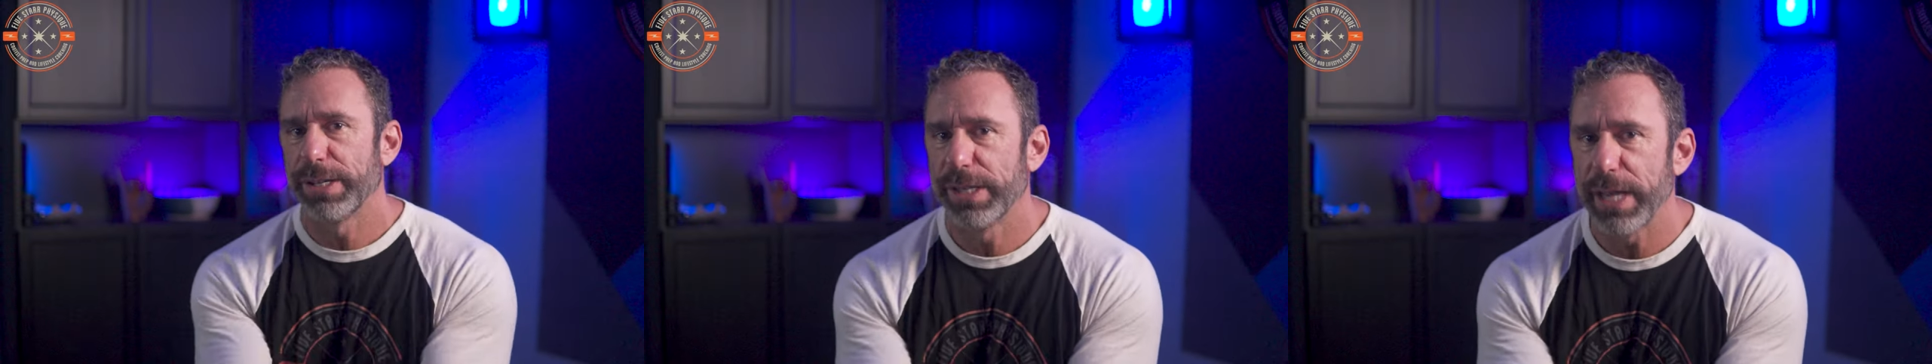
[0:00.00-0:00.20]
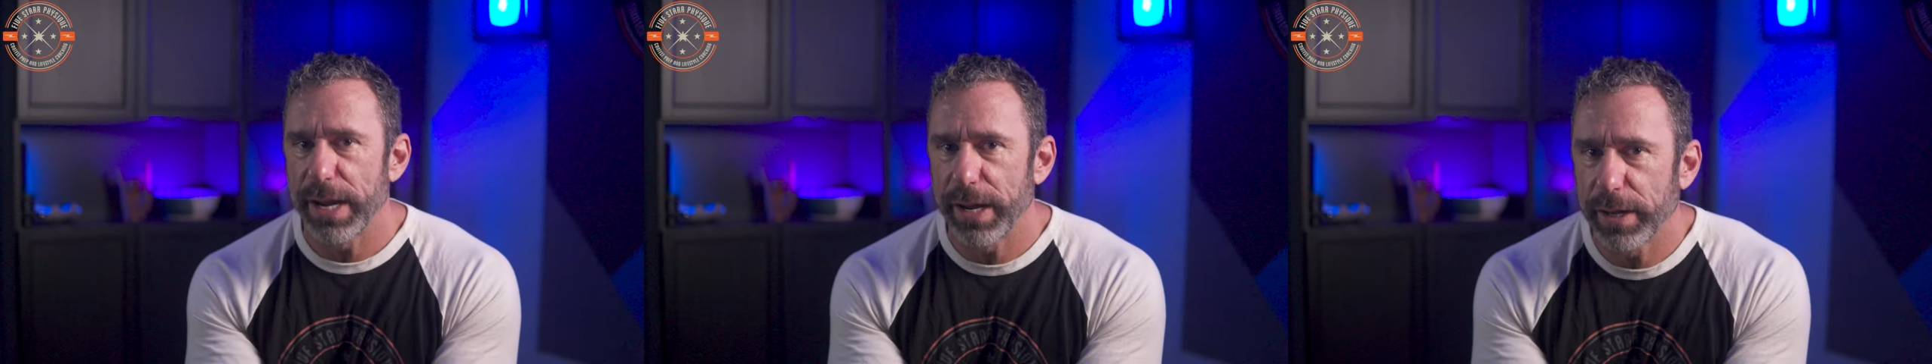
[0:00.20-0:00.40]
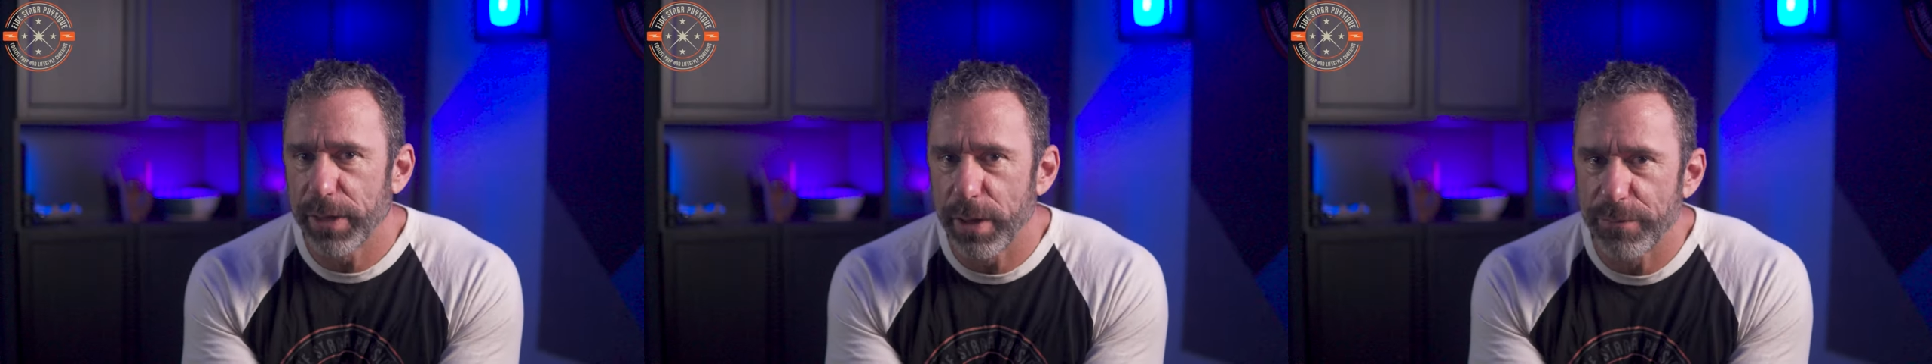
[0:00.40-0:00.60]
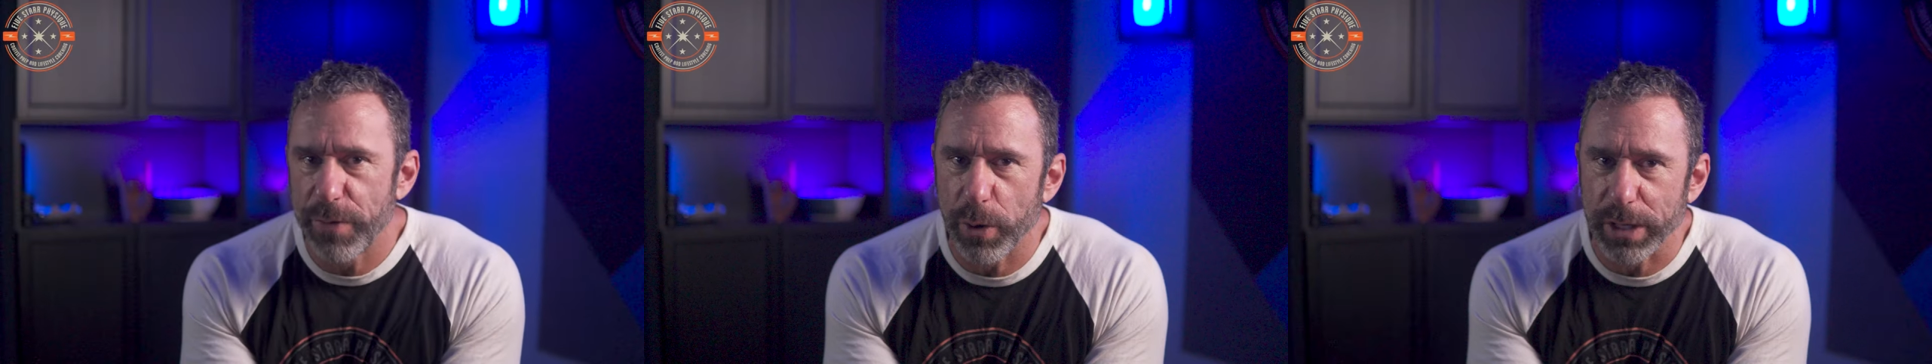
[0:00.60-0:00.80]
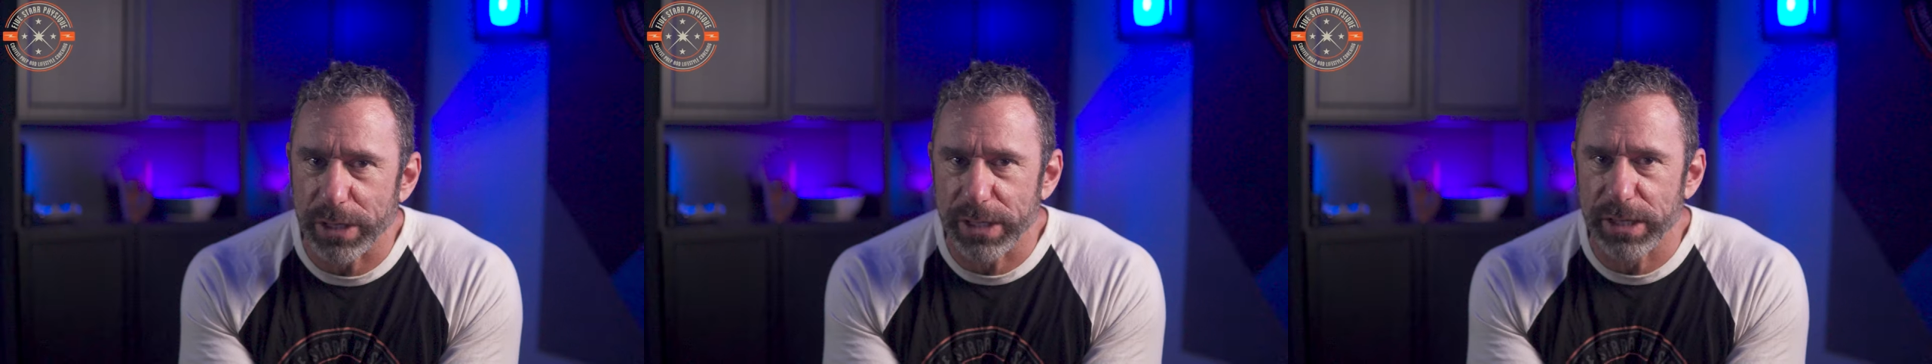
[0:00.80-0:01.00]
aesthetic that
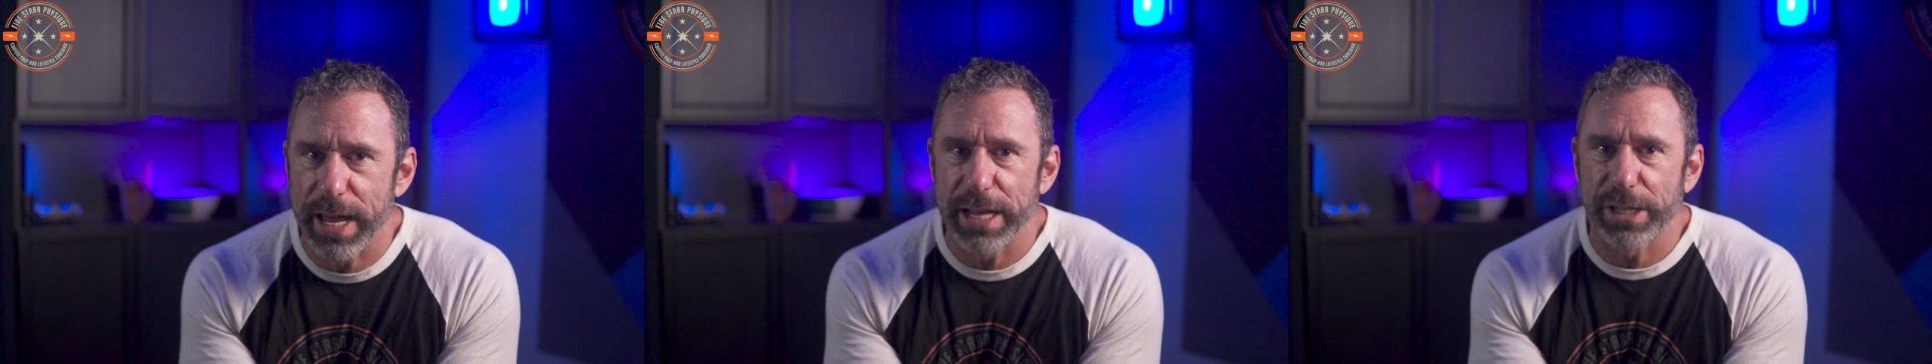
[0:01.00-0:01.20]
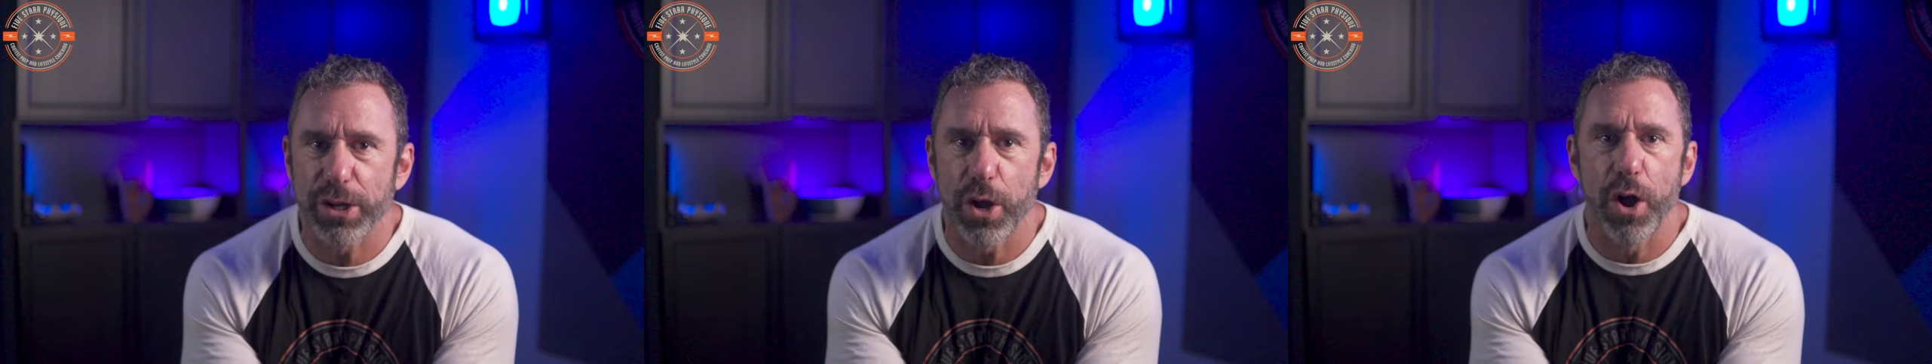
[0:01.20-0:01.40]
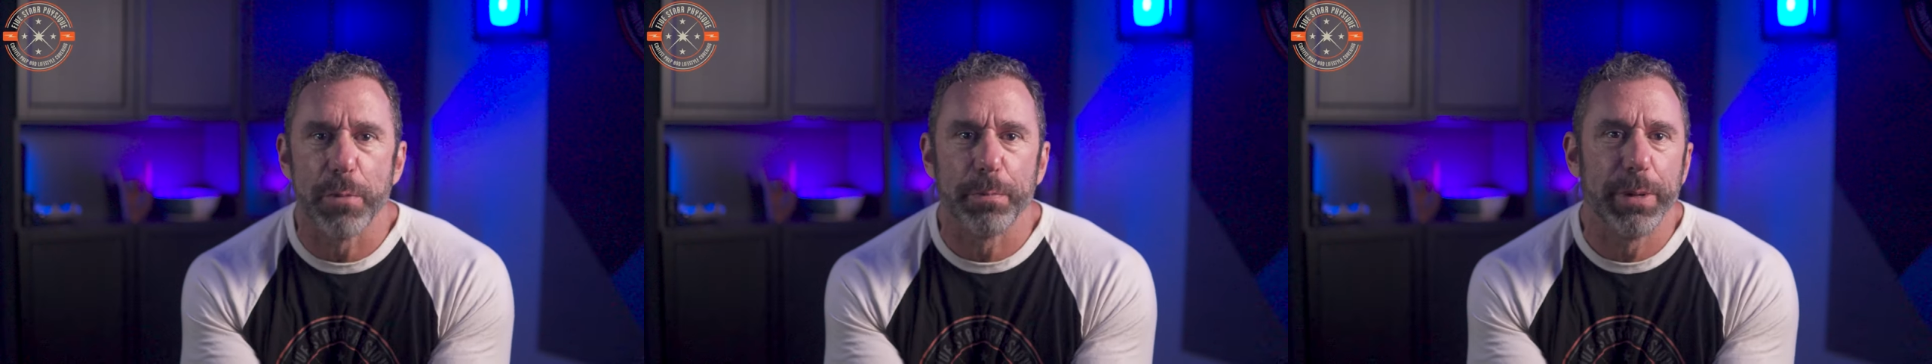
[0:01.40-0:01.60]
focused less on